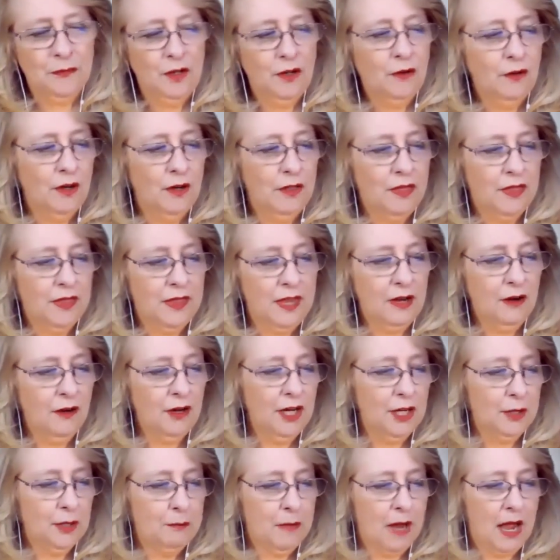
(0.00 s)
your
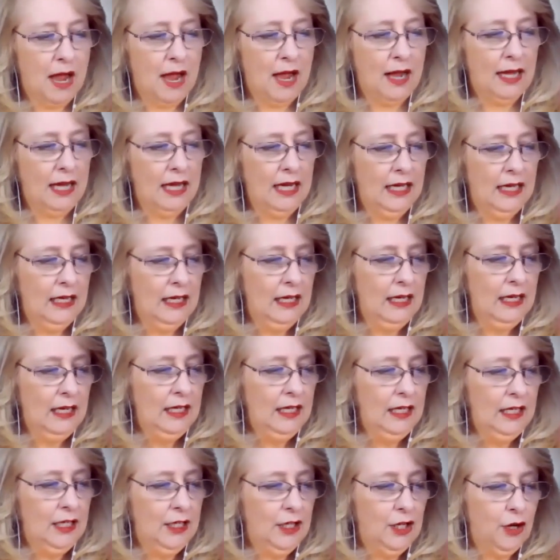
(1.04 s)
etheric body,
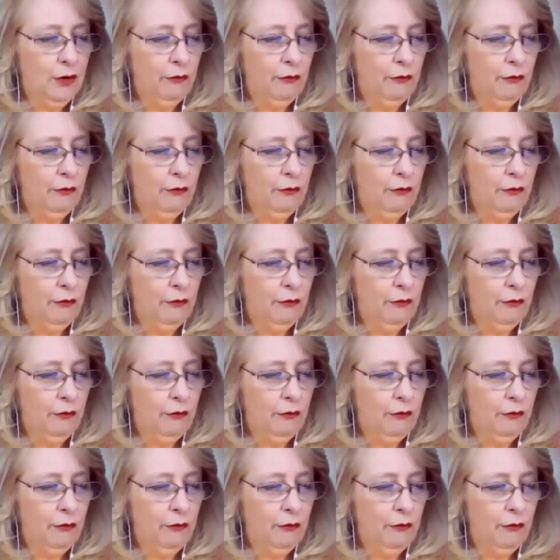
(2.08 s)
you